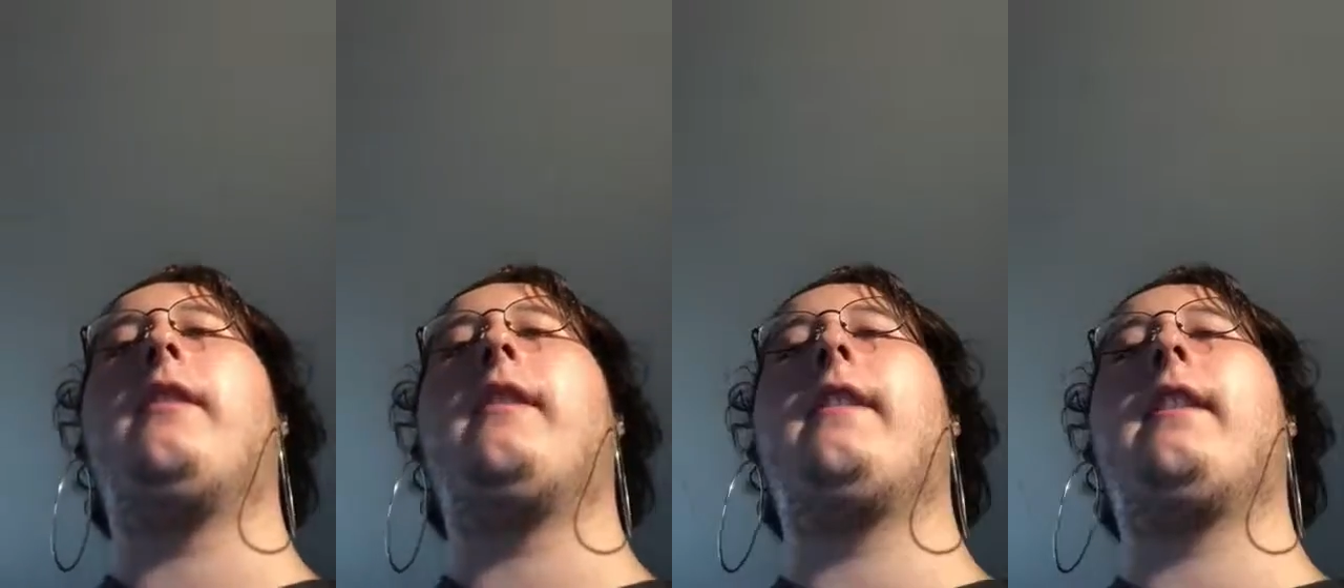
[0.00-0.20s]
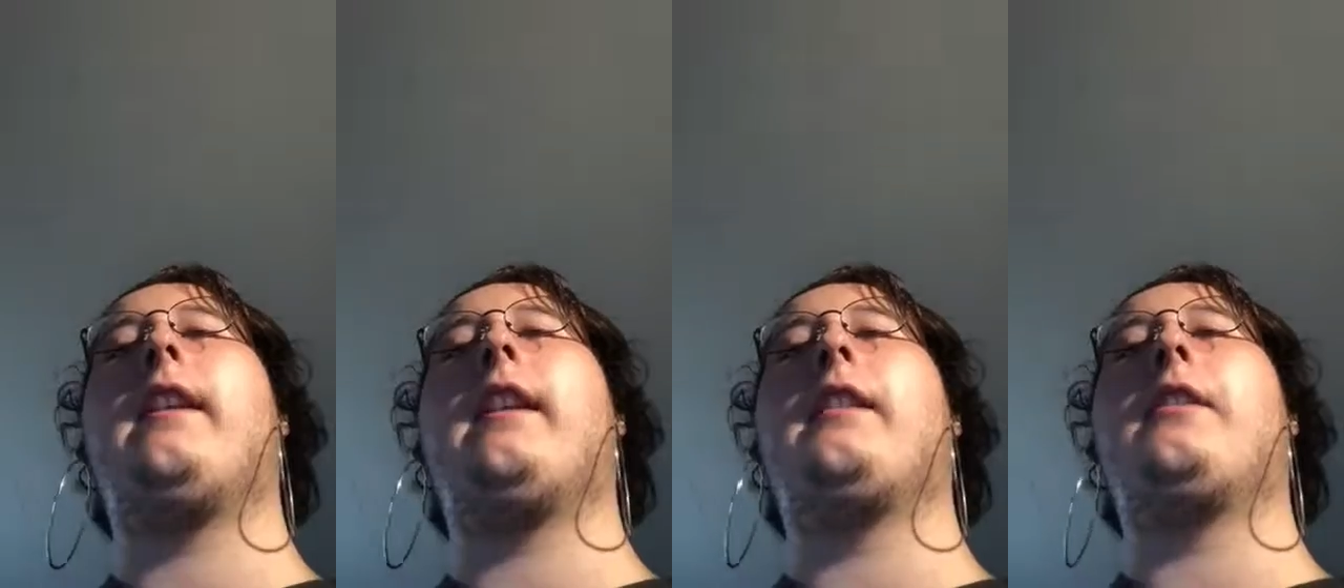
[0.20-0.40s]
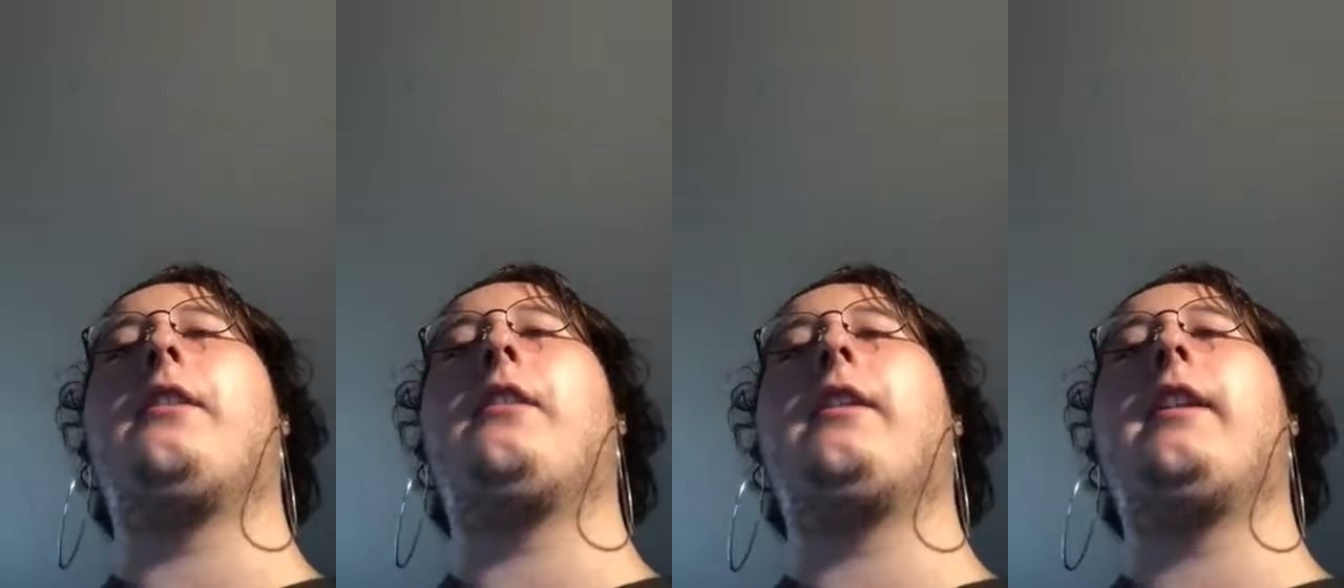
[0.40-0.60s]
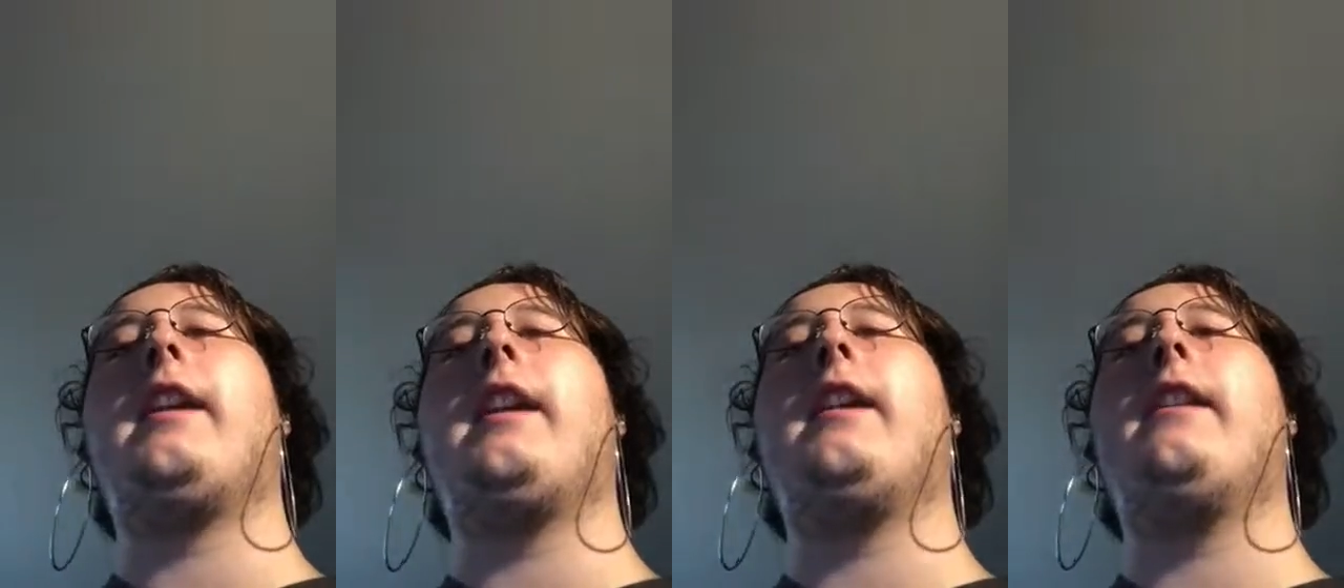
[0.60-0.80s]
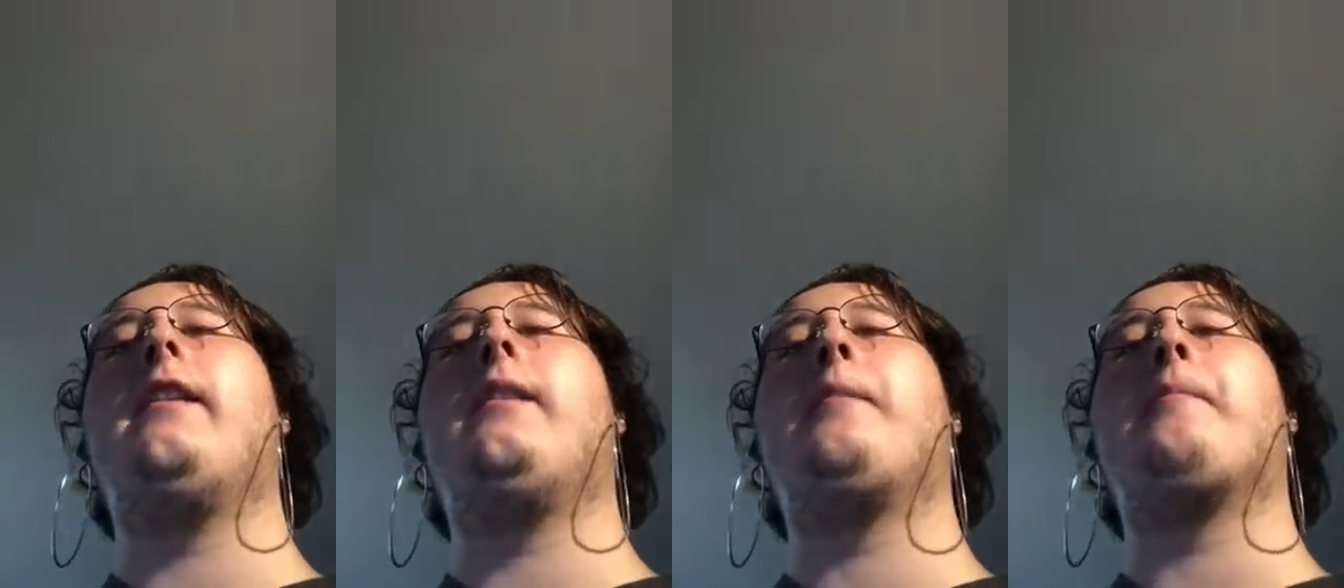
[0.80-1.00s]
to get their
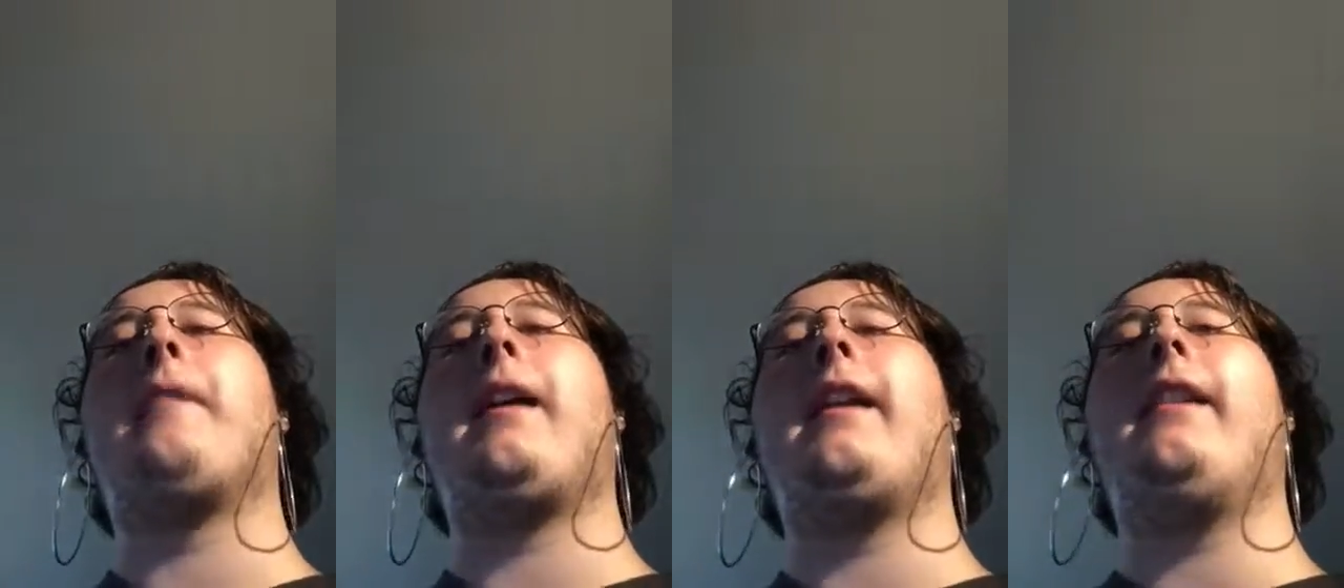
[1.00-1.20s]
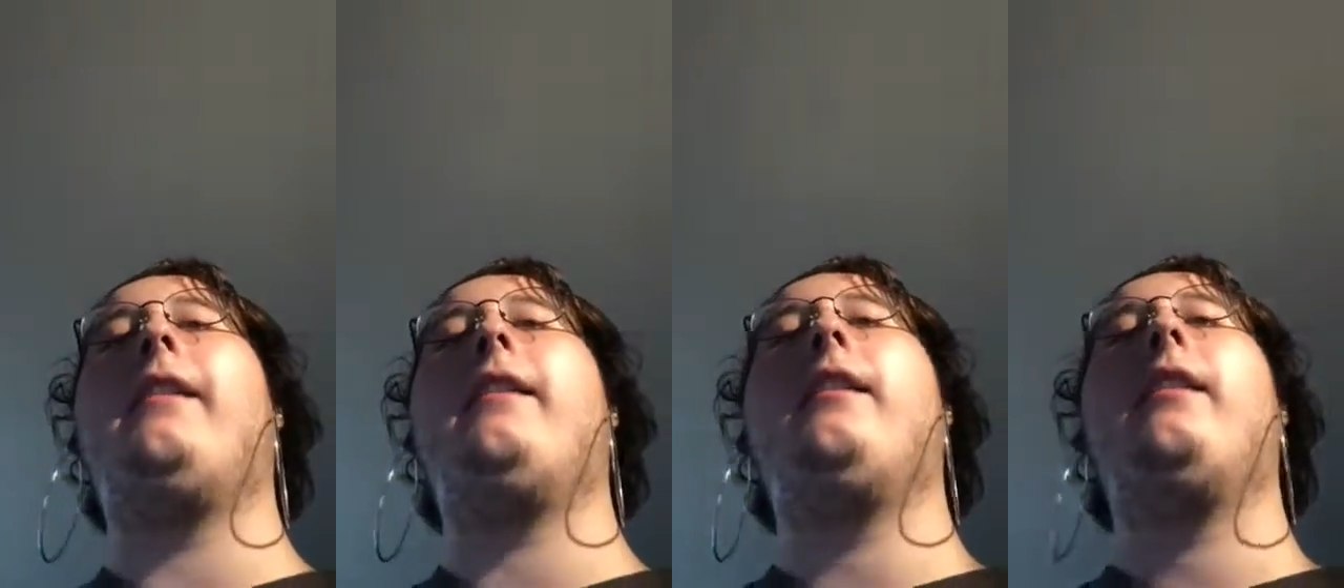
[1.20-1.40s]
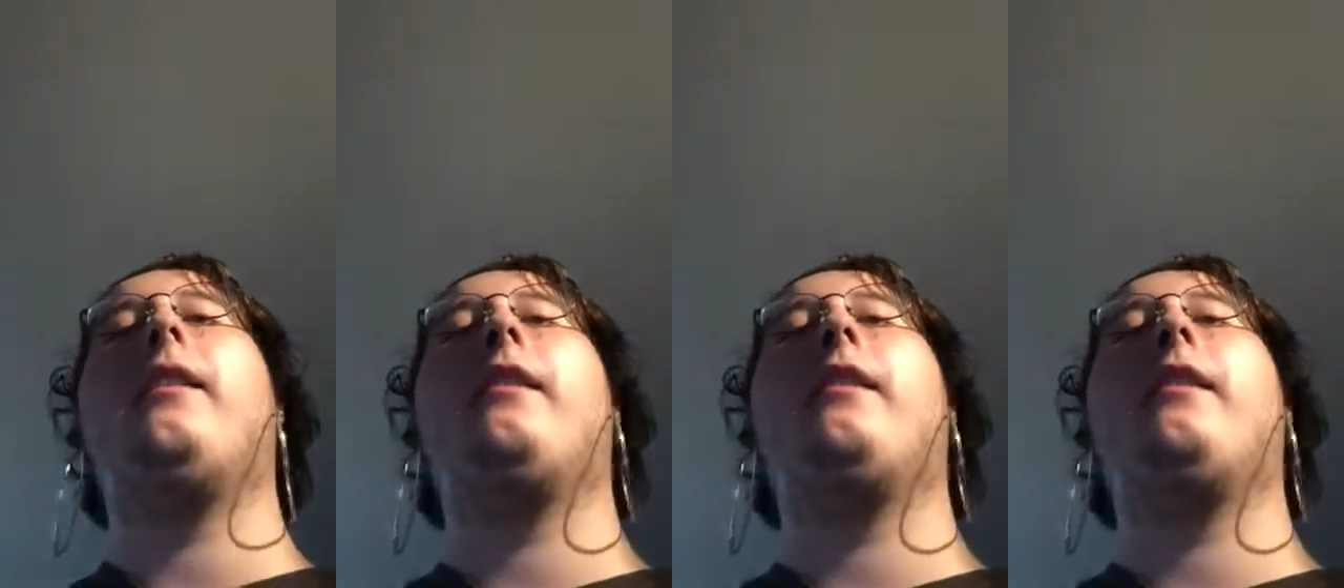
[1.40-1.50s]
needs met.